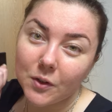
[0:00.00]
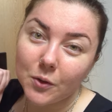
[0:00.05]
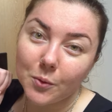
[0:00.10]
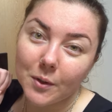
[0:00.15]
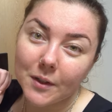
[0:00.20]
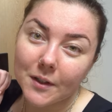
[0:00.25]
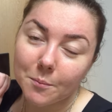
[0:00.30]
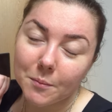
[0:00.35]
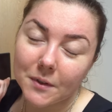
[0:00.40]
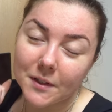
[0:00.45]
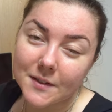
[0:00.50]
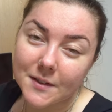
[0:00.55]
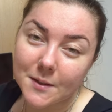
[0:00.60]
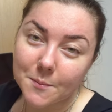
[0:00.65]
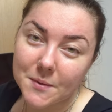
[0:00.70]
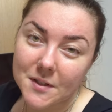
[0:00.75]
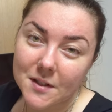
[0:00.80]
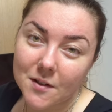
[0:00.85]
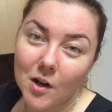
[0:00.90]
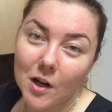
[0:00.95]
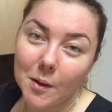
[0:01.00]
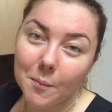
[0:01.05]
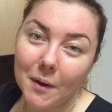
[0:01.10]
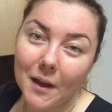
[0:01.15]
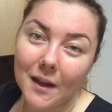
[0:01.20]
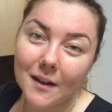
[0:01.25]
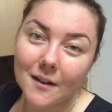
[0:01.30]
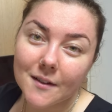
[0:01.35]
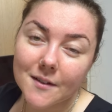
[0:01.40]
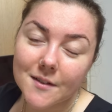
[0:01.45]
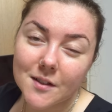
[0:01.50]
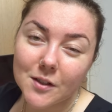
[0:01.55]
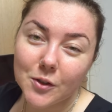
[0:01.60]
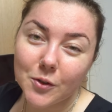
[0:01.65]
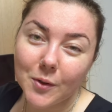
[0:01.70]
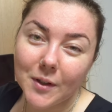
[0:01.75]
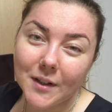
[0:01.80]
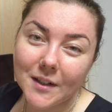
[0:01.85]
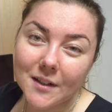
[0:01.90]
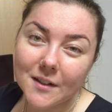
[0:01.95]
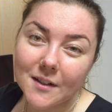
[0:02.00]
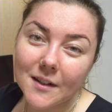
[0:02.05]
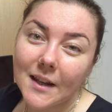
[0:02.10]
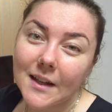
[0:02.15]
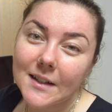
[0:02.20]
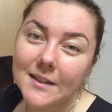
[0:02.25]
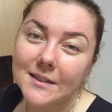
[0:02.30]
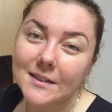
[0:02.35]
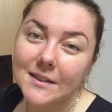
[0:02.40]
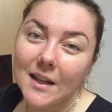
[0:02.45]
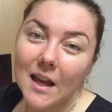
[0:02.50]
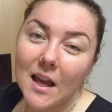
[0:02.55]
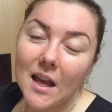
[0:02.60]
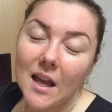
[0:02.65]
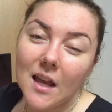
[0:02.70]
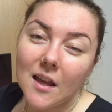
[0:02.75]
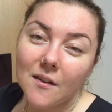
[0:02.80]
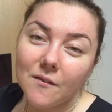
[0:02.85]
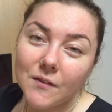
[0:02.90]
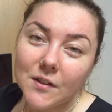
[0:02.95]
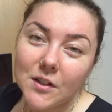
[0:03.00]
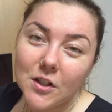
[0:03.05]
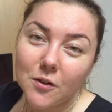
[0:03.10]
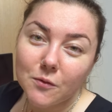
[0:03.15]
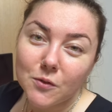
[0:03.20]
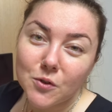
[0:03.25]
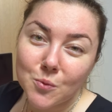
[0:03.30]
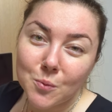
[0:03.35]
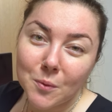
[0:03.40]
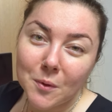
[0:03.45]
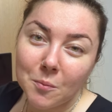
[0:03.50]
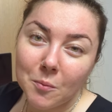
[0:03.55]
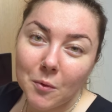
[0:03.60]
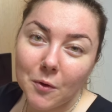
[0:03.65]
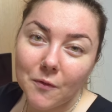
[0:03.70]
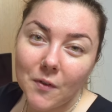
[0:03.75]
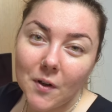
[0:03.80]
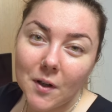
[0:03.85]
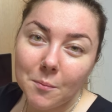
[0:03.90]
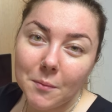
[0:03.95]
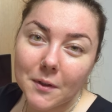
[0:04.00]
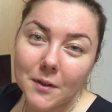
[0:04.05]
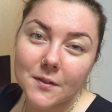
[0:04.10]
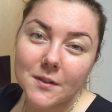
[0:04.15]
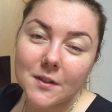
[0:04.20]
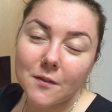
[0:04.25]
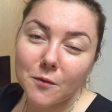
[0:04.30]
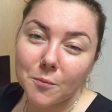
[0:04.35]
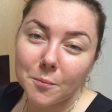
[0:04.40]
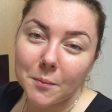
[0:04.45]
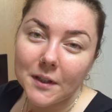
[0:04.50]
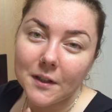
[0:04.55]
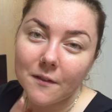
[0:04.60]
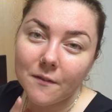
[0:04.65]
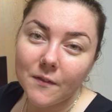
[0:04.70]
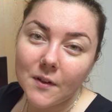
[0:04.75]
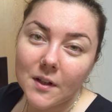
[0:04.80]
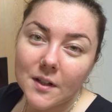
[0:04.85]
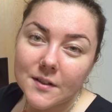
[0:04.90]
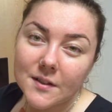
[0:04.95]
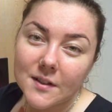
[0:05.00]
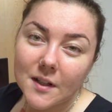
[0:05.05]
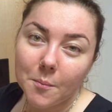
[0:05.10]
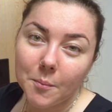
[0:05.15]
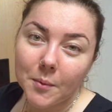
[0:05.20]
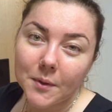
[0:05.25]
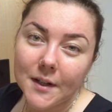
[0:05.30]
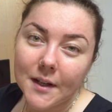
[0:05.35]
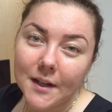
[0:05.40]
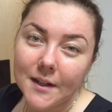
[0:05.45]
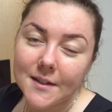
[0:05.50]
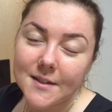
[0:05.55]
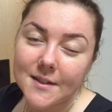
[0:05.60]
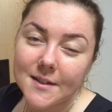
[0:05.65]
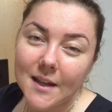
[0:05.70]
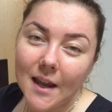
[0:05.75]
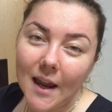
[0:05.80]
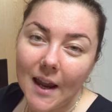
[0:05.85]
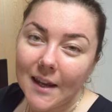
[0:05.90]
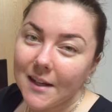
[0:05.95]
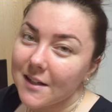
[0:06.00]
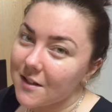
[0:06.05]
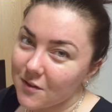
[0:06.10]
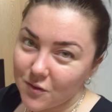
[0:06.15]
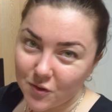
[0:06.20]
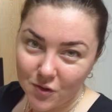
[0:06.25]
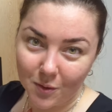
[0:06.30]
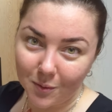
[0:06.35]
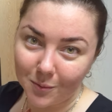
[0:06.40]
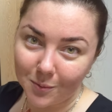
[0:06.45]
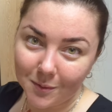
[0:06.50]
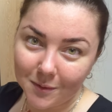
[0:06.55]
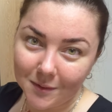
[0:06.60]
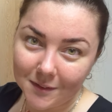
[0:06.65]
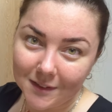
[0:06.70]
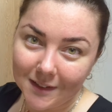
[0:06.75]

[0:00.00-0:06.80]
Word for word: new here, please subscribe, and I'll see you in the next video, which will be more fun, because that will be the first couple days in Seoul.